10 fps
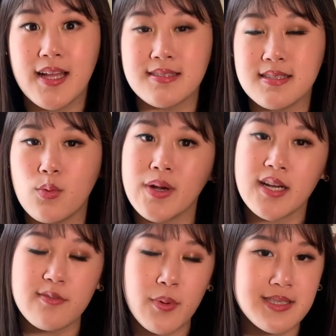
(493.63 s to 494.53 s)
and see what
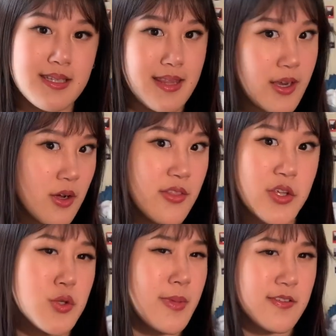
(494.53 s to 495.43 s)
kind of points that they got
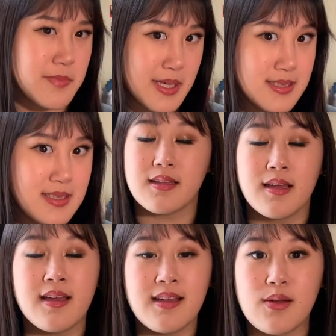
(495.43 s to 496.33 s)
that you might have missed,
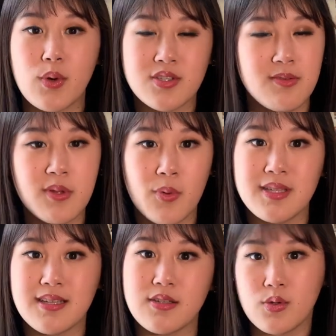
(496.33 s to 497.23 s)
and what are some of the
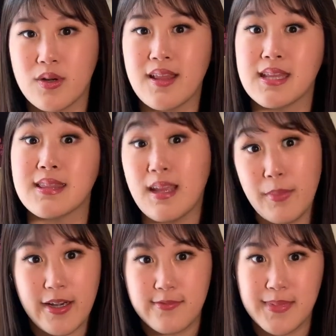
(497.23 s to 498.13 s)
points that you got that they
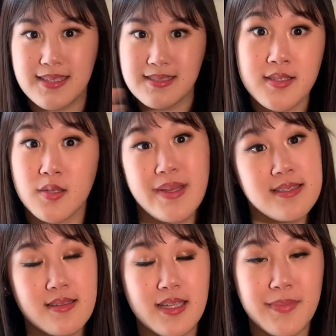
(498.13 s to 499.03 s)
might have missed. So
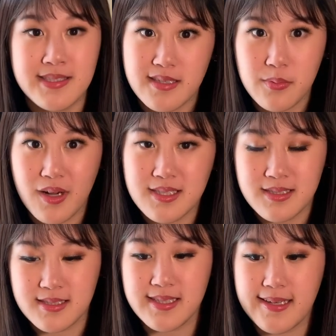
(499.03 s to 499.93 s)
basically my study
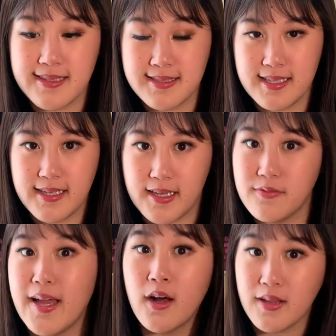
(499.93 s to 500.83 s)
process consisted
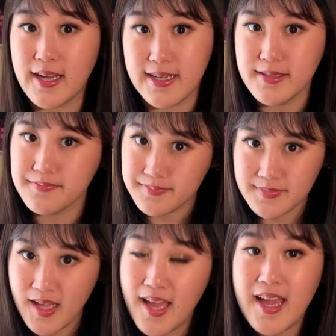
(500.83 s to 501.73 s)
of outlining,
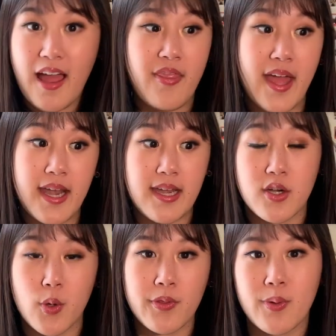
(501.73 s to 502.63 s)
and
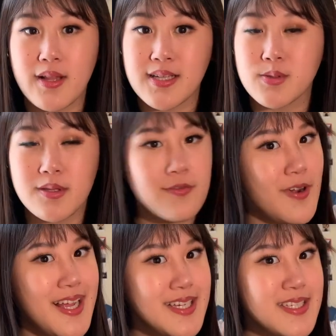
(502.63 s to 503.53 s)
then going through outlines with a
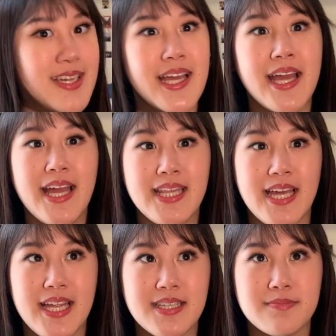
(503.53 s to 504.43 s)
friend, and
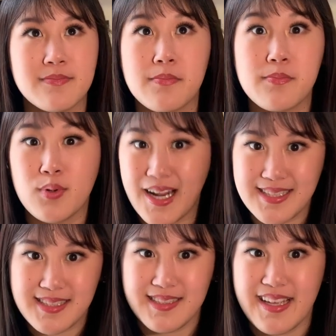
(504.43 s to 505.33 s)
then
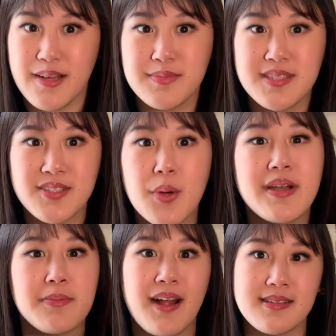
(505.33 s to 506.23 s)
practice exams. So
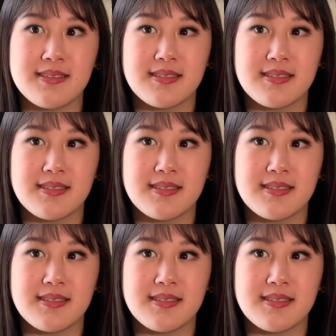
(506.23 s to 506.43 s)
many practice